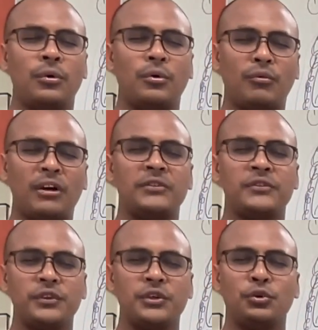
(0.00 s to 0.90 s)

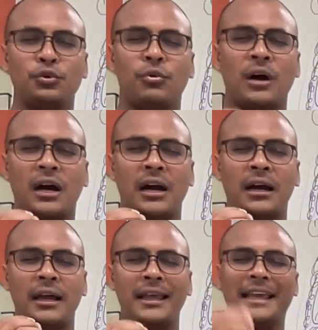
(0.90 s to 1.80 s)
once you are
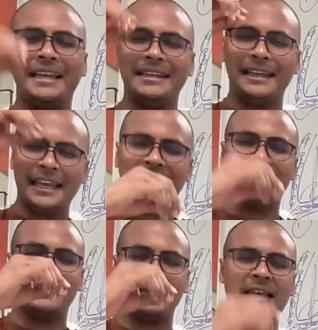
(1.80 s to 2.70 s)
in
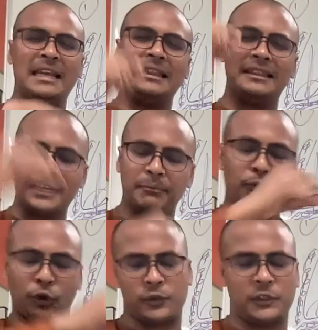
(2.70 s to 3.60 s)
it, in that
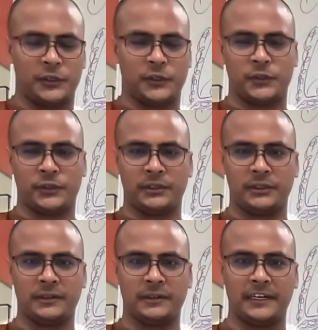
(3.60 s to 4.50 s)
process.
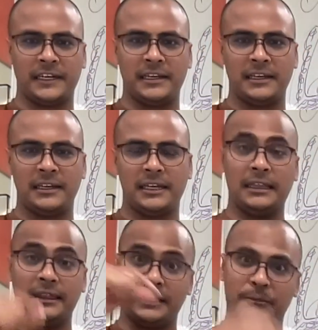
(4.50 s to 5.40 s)
okay,
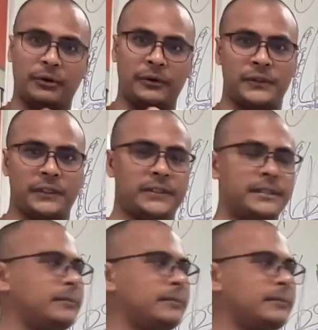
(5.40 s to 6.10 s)
in that process.